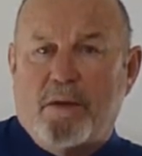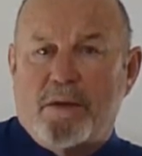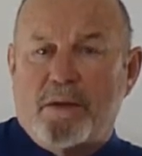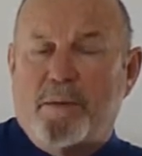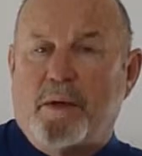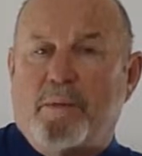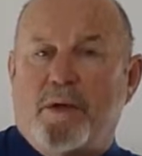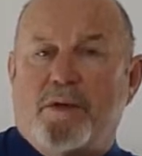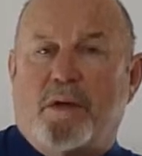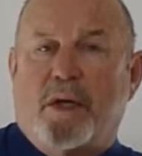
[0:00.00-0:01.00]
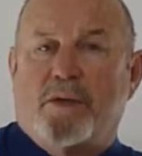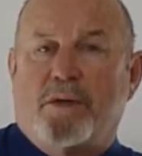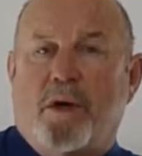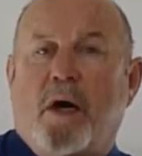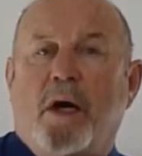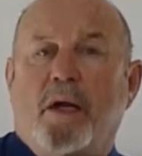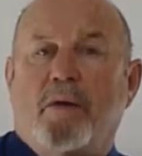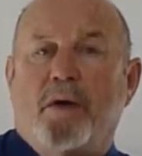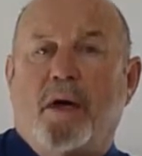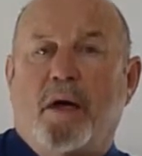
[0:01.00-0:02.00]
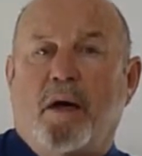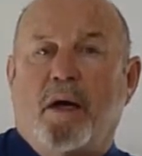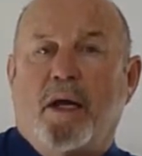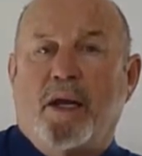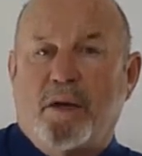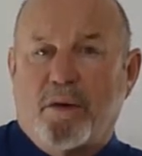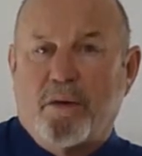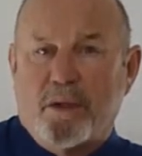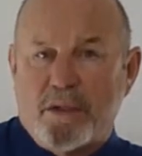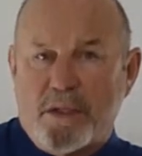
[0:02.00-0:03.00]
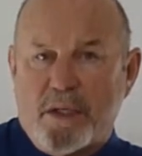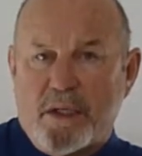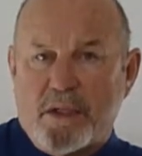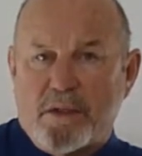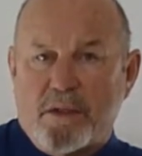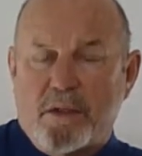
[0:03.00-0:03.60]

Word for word: This has been a miniature lecture on endocrine disease